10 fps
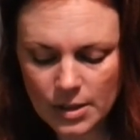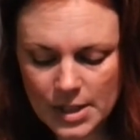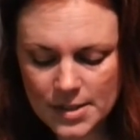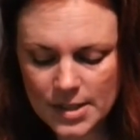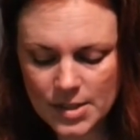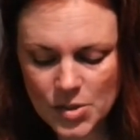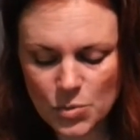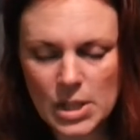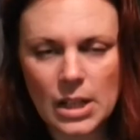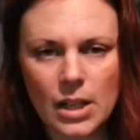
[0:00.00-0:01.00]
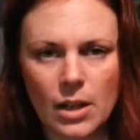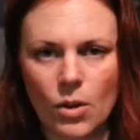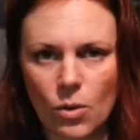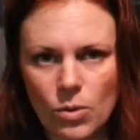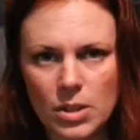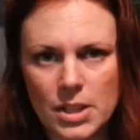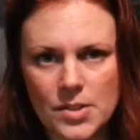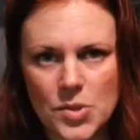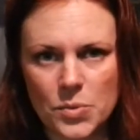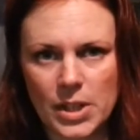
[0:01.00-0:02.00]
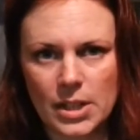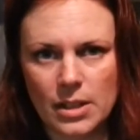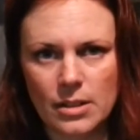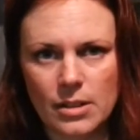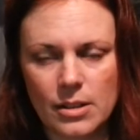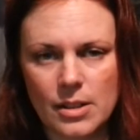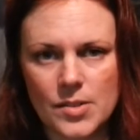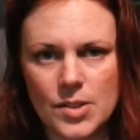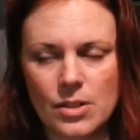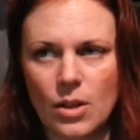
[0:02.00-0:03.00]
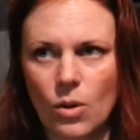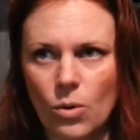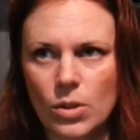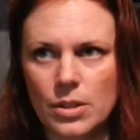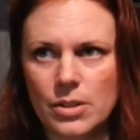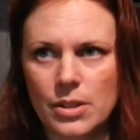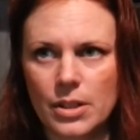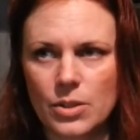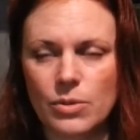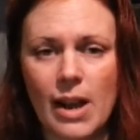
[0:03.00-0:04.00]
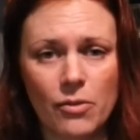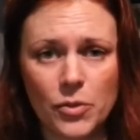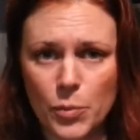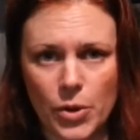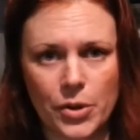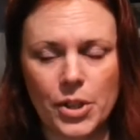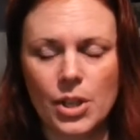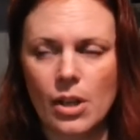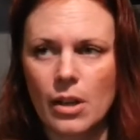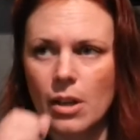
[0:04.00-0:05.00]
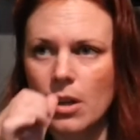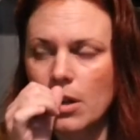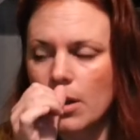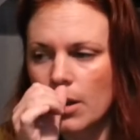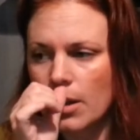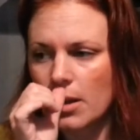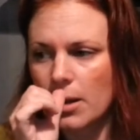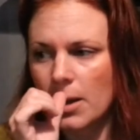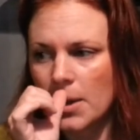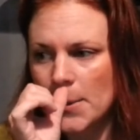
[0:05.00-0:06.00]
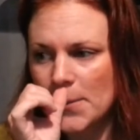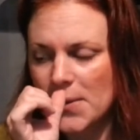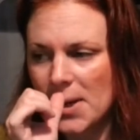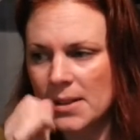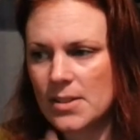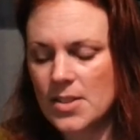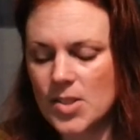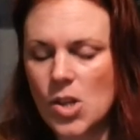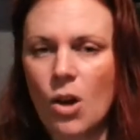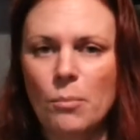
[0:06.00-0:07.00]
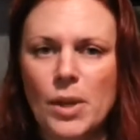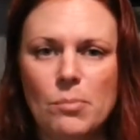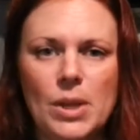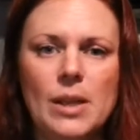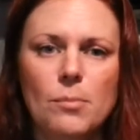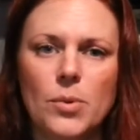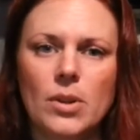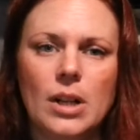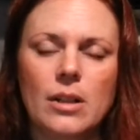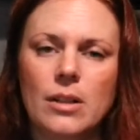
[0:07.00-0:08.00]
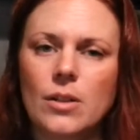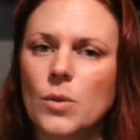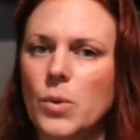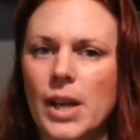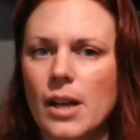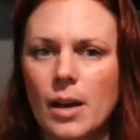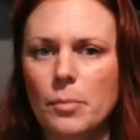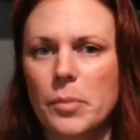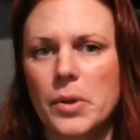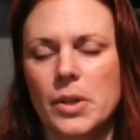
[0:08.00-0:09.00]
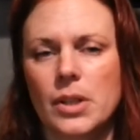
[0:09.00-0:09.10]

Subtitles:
This is really old in Sweden. It's an old craft work that the Sami people way up